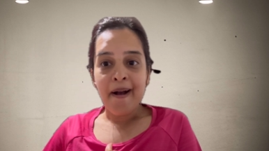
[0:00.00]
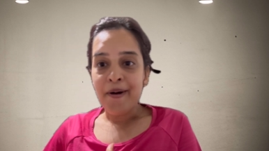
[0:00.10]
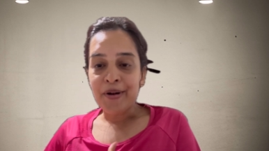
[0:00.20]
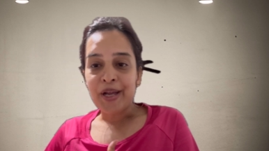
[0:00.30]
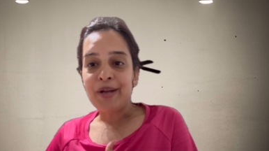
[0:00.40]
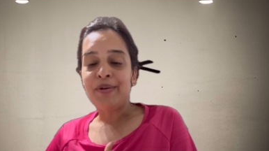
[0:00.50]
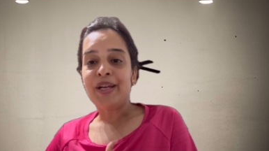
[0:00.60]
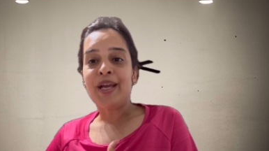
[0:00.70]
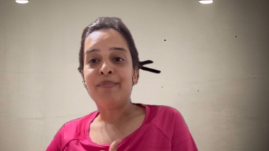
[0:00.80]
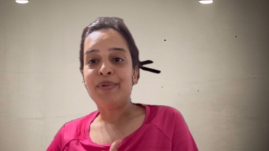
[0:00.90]
okay, we
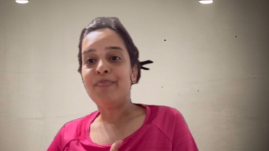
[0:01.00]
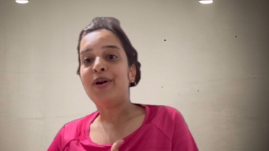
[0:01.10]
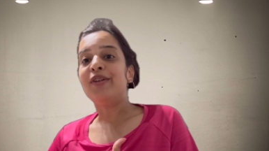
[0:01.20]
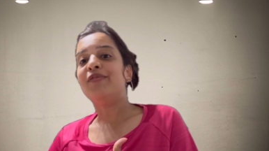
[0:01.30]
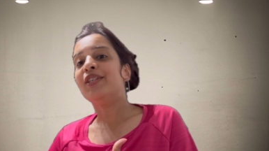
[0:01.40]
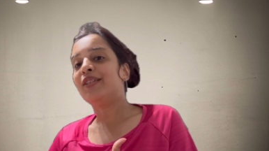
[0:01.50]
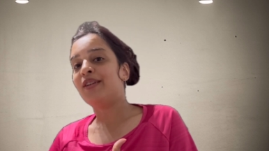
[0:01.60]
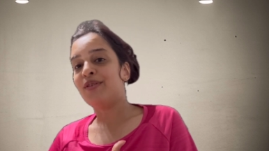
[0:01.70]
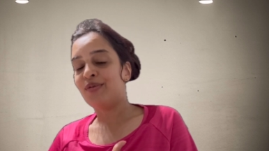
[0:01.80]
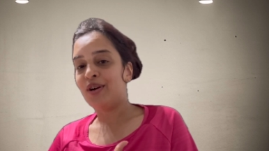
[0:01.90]
can't be part of this
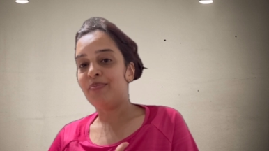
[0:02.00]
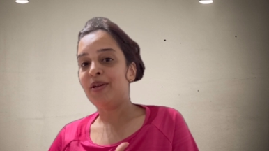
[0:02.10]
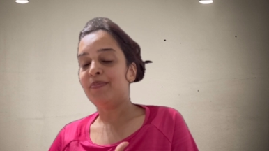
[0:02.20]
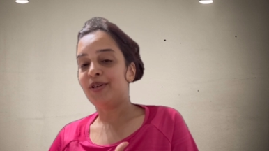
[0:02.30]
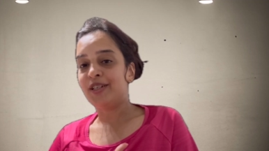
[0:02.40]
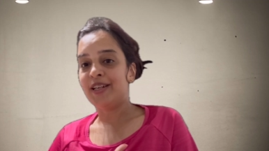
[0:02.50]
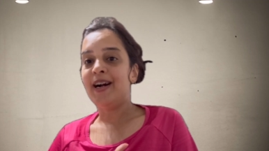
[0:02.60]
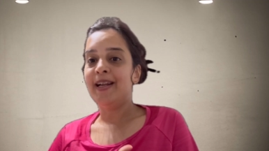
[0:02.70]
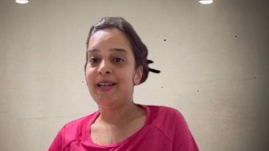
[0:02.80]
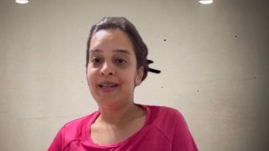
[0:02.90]
anymore. People are
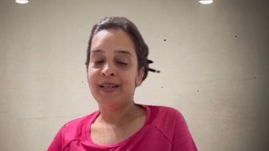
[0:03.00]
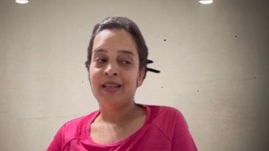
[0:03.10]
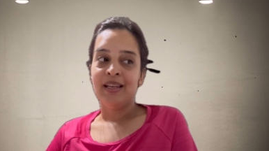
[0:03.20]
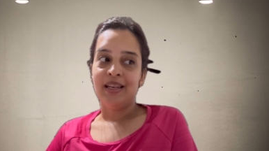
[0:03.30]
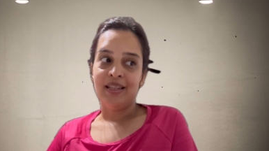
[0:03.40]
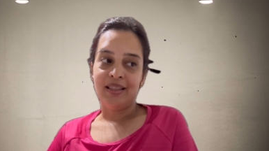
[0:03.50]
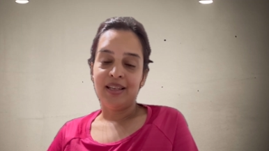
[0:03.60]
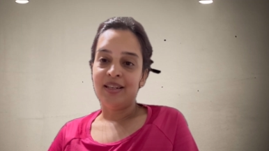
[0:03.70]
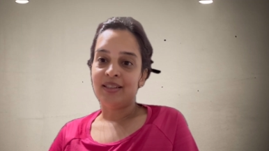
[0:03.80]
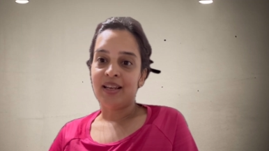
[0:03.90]
dying and
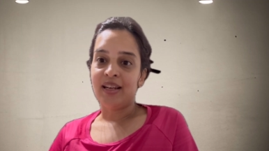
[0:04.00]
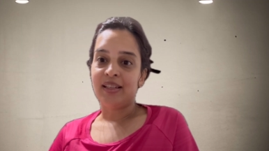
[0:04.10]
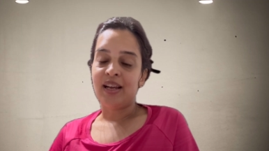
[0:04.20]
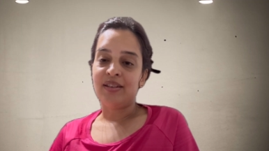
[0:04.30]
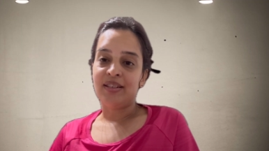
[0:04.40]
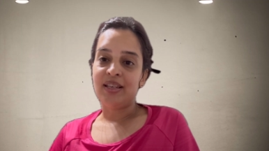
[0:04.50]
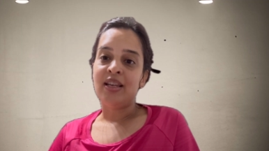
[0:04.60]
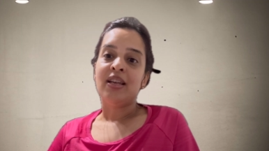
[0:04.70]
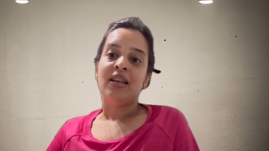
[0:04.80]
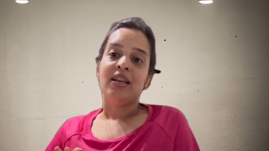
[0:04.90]
things like that. You
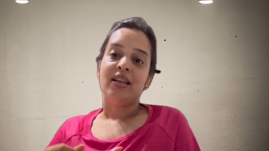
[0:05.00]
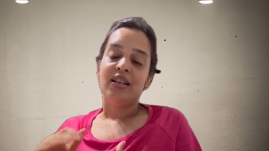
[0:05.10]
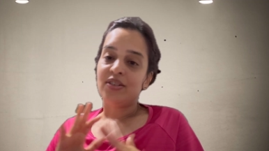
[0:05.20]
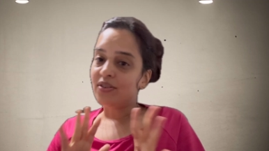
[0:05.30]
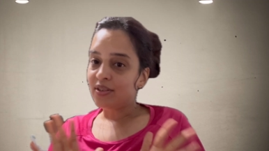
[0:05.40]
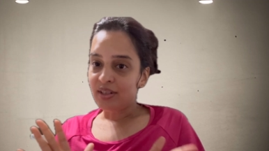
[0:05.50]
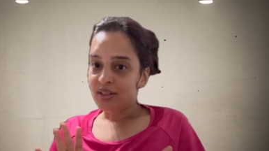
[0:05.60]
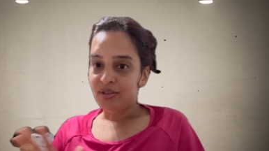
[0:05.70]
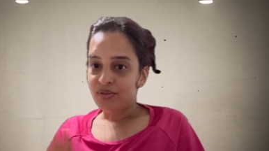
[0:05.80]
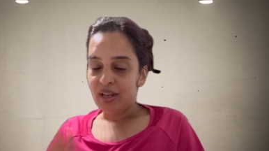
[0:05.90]
see, Israel
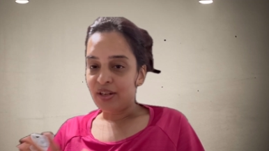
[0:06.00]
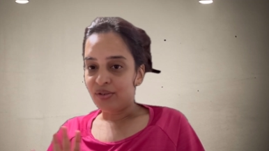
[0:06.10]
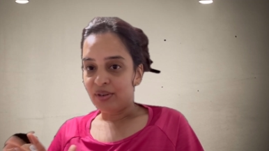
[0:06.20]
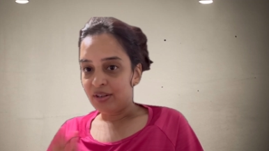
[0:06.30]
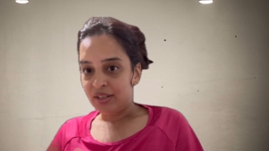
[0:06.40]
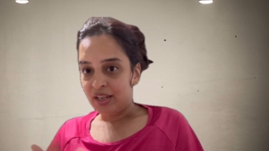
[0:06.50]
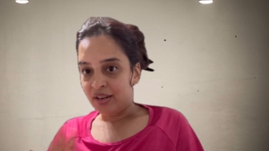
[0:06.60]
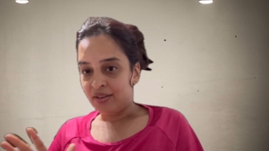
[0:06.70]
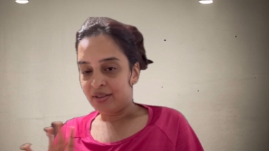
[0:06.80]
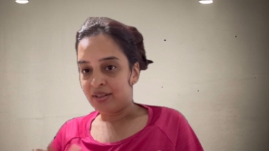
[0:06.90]
didn't do that throughout the
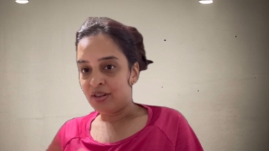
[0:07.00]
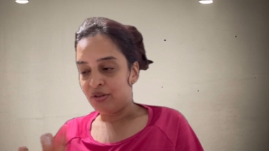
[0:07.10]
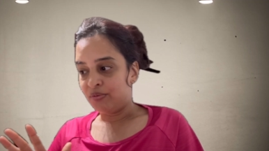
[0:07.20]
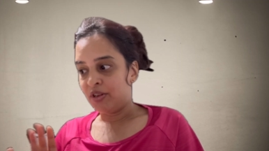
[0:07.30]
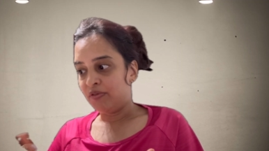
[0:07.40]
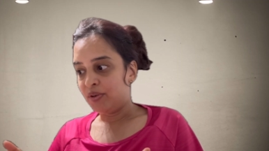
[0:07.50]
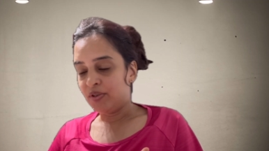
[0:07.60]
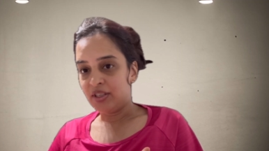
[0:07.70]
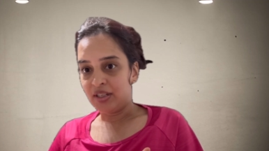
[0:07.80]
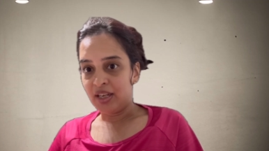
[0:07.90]
years. No, if you
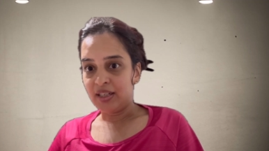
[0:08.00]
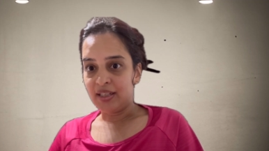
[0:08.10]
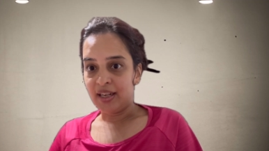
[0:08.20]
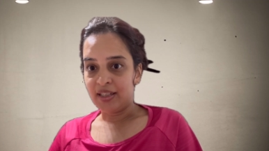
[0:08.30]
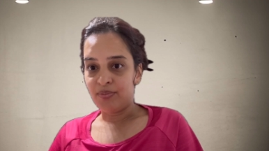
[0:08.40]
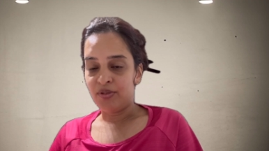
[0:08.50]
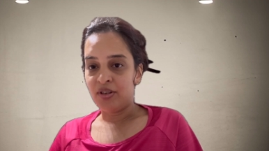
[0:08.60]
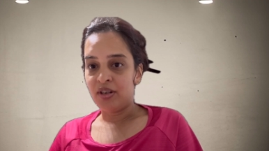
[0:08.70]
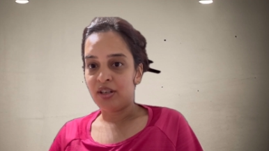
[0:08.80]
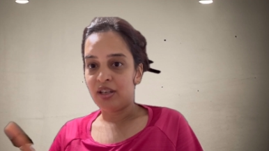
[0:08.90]
were to take a
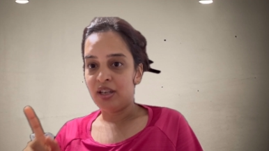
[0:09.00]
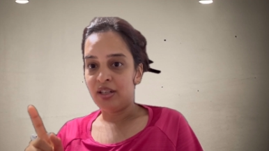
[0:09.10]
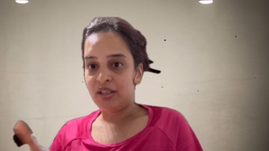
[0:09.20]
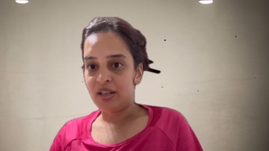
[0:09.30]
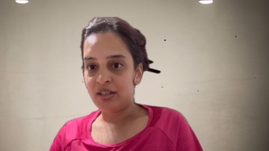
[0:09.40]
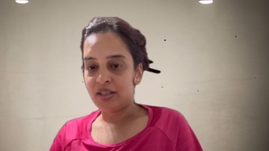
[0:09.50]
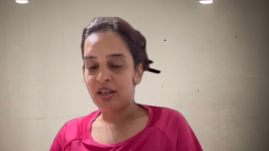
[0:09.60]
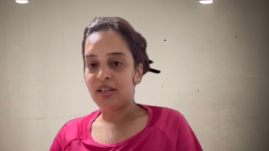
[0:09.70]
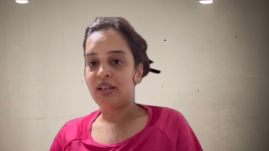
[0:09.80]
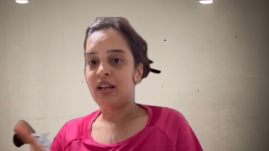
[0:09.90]
textbook and things
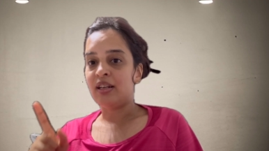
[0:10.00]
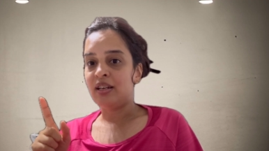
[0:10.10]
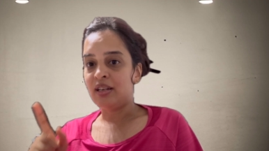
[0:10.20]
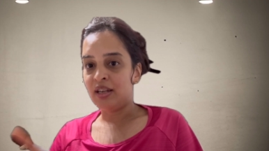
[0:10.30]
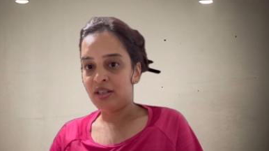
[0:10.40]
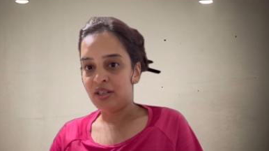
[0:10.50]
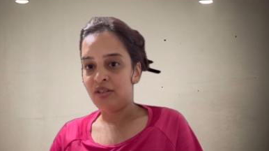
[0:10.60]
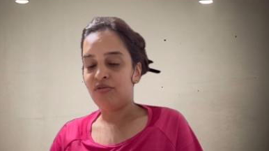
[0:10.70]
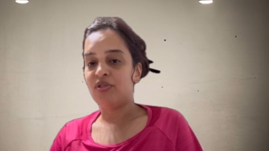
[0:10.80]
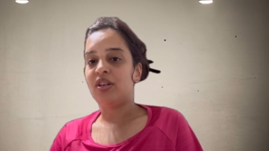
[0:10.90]
like that, in
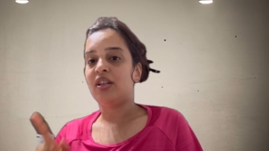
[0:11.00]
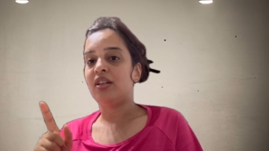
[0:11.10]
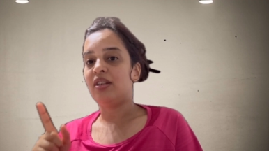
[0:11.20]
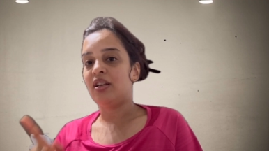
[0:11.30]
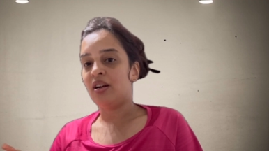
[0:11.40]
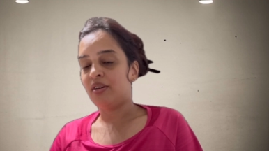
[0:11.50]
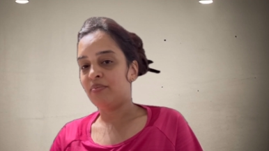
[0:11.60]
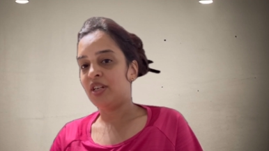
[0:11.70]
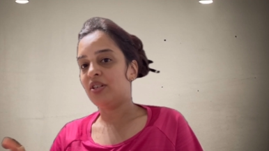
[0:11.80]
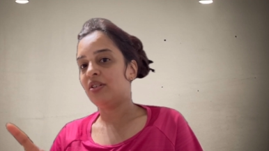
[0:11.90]
1948, the Arab
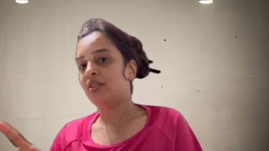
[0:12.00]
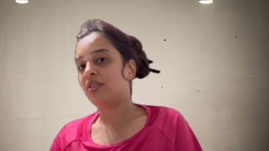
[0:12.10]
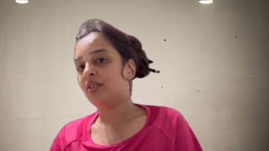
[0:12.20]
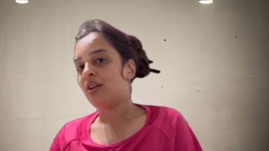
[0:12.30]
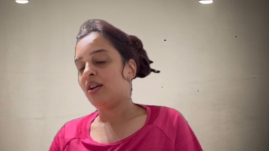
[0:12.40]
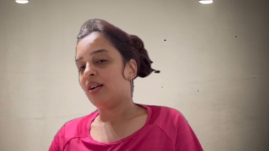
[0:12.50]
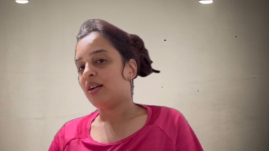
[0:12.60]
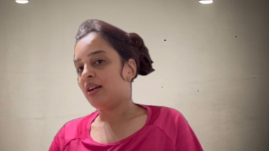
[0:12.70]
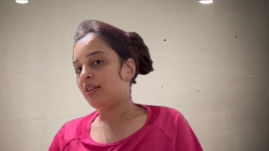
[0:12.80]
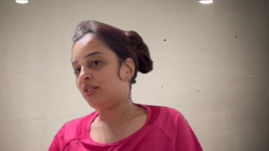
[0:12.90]
nations
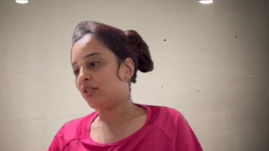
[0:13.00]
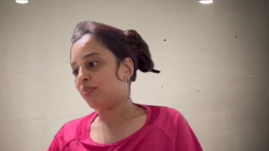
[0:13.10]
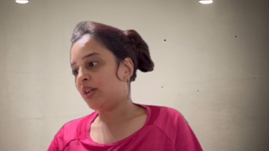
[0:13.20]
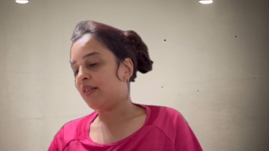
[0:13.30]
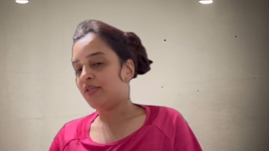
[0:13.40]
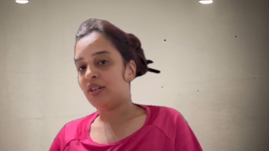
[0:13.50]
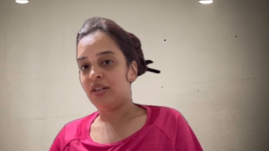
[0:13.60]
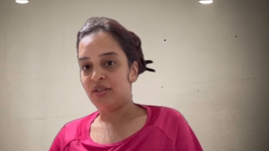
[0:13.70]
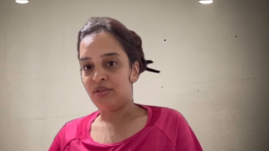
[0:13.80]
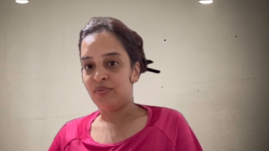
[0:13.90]
kind of just went after
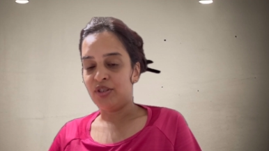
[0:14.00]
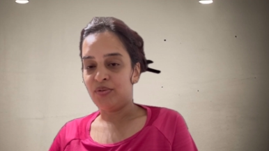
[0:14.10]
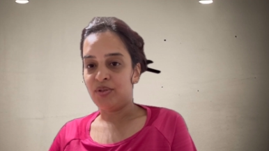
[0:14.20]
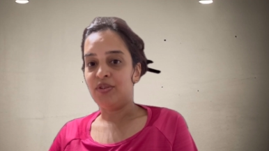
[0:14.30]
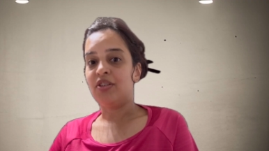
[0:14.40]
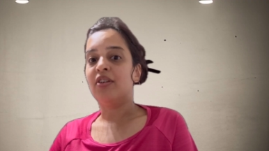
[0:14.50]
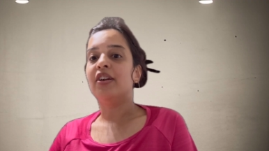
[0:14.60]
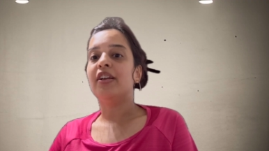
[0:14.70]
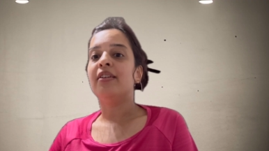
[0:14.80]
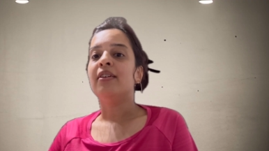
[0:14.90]
Israel, which was retarded.